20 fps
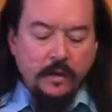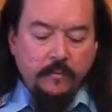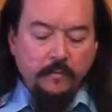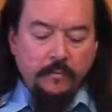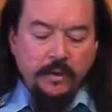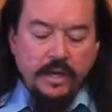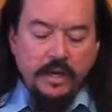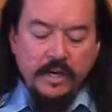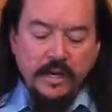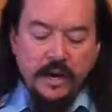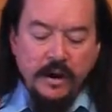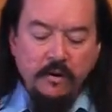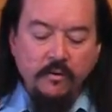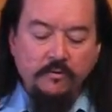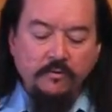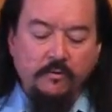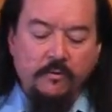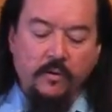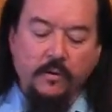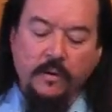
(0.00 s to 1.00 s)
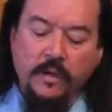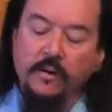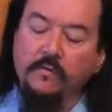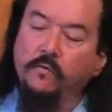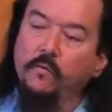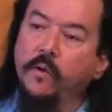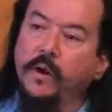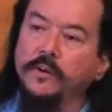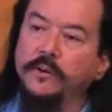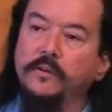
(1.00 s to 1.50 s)
Be careful of
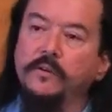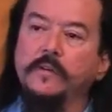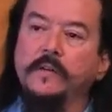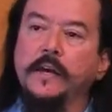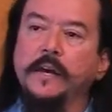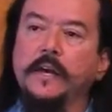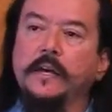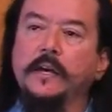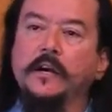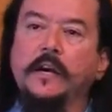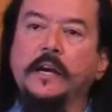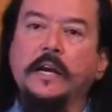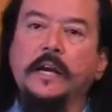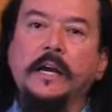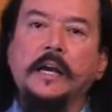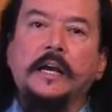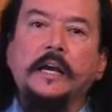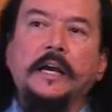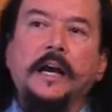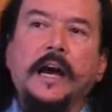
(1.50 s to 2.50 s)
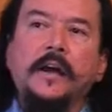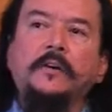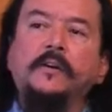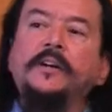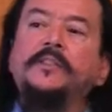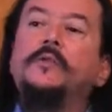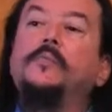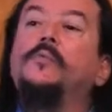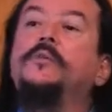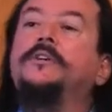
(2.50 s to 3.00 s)
what you think. I don't
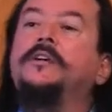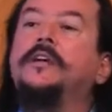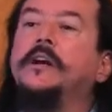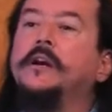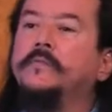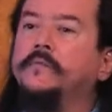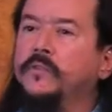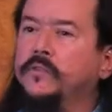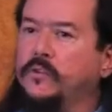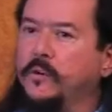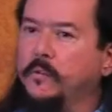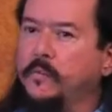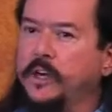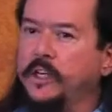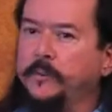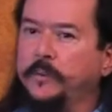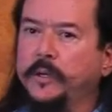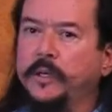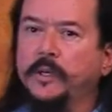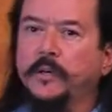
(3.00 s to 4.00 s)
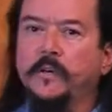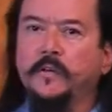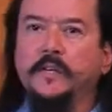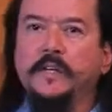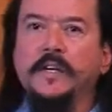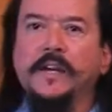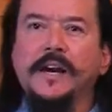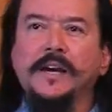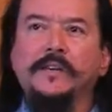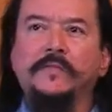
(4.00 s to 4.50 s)
like the word careful so much because it
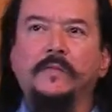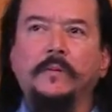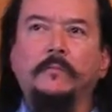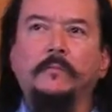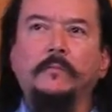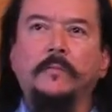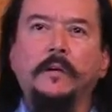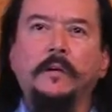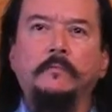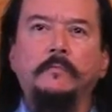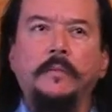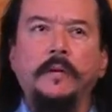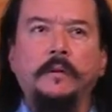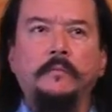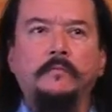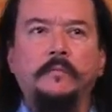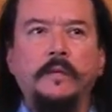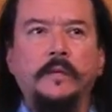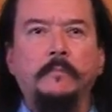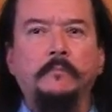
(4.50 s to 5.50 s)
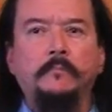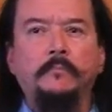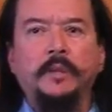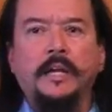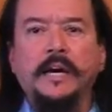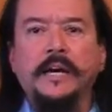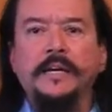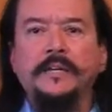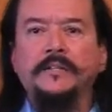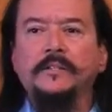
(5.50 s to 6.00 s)
kind of
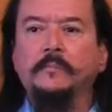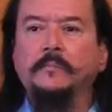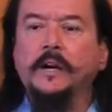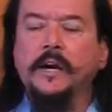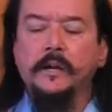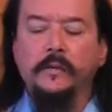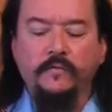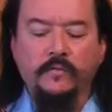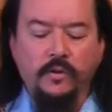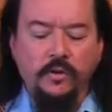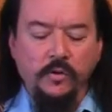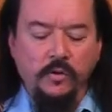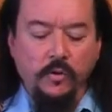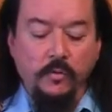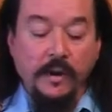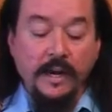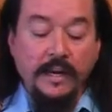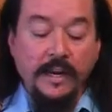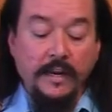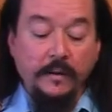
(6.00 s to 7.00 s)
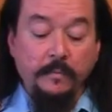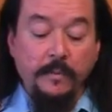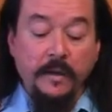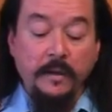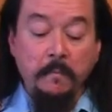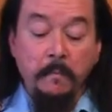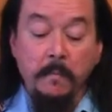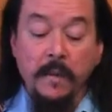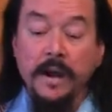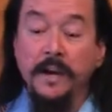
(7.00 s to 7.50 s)
implies some kind of doom. I like
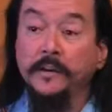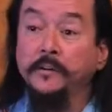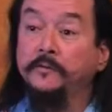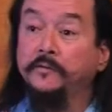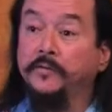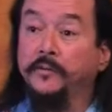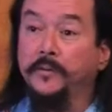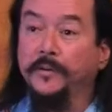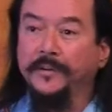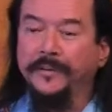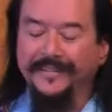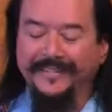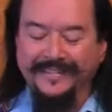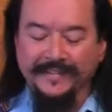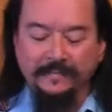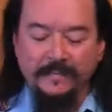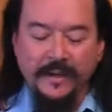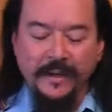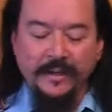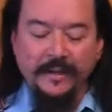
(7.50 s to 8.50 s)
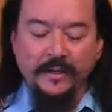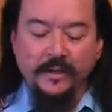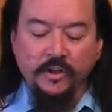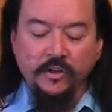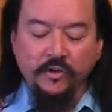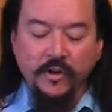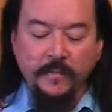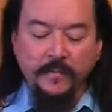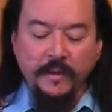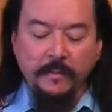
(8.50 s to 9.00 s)
being mindful, being
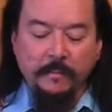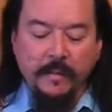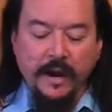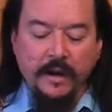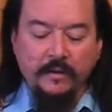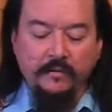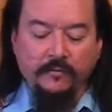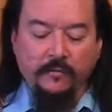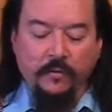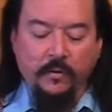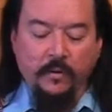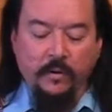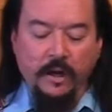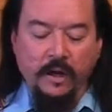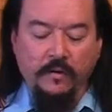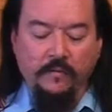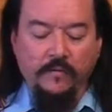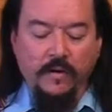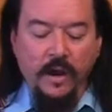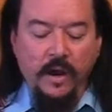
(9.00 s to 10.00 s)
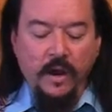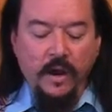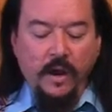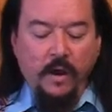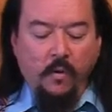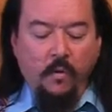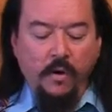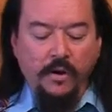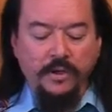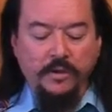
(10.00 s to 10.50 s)
extremely mindful of
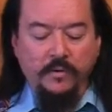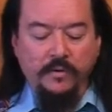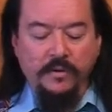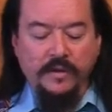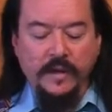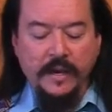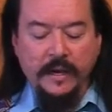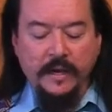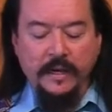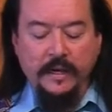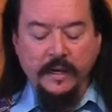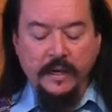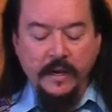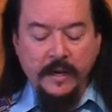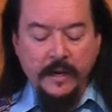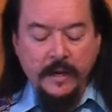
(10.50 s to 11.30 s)
what you think.